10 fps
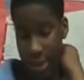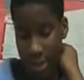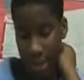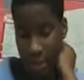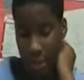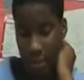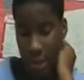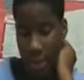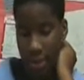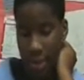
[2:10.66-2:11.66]

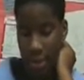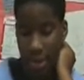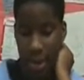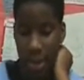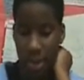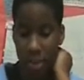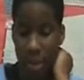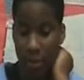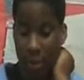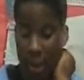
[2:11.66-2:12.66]
75, 70, and
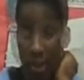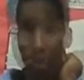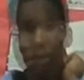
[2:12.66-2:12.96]
25.